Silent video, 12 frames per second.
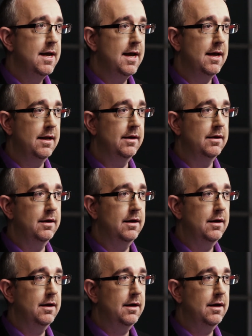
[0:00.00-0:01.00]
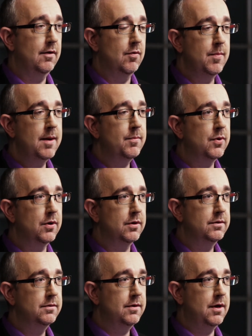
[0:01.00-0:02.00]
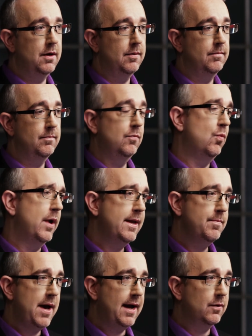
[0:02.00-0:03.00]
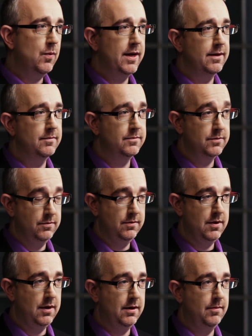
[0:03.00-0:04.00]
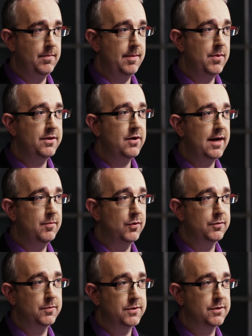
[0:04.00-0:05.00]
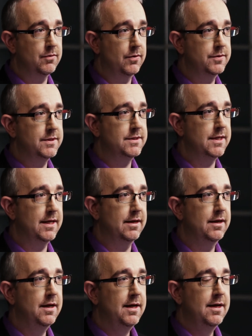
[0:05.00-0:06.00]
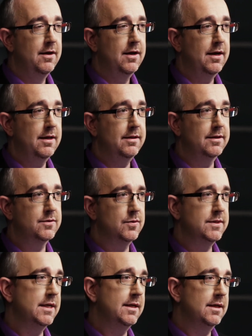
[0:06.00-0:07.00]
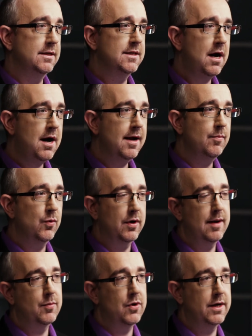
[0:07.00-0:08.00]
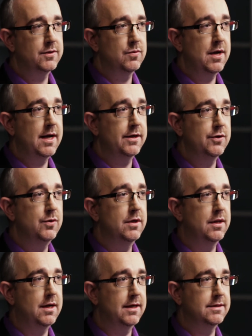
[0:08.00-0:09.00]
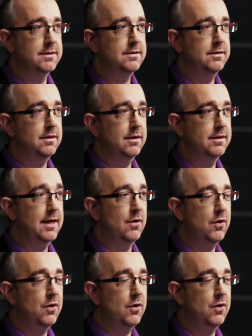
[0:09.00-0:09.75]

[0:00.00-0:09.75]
And I remember way back when my mother had multiple sclerosis, and this was in the time where MRIs were not utilized that